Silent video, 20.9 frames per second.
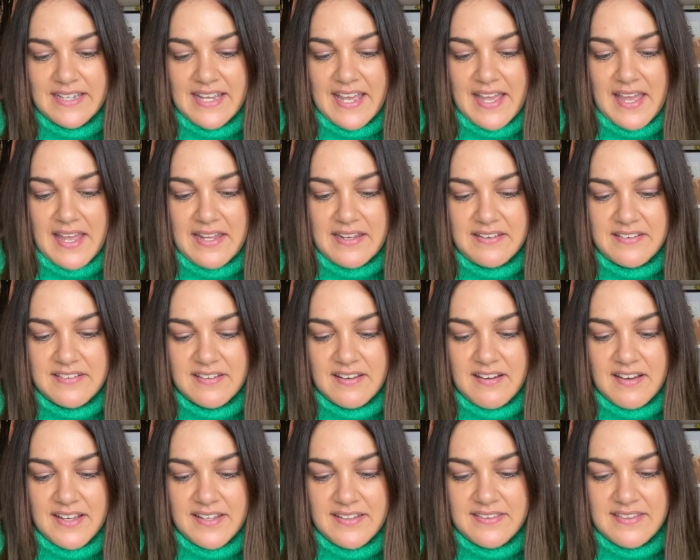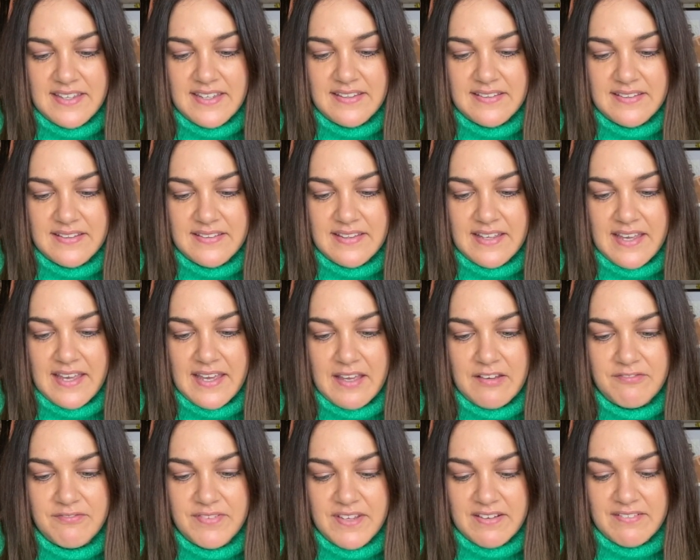and I think that they're
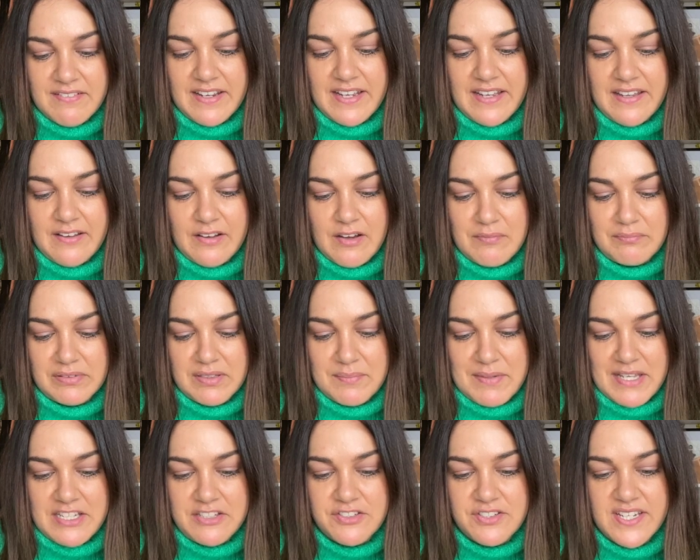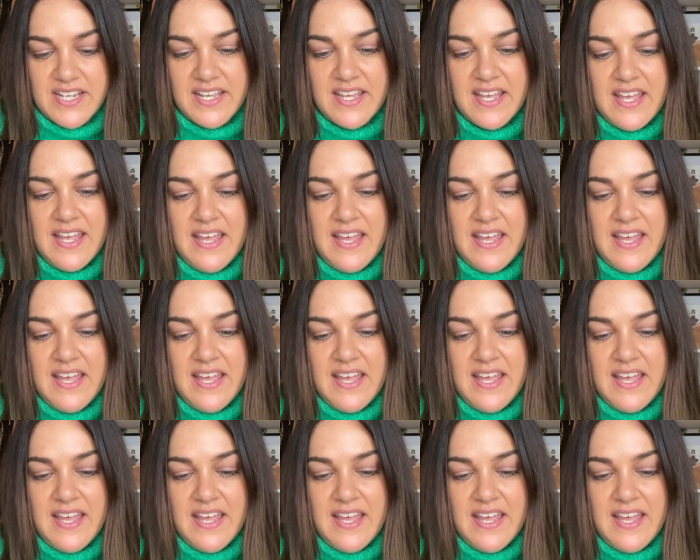very complementary.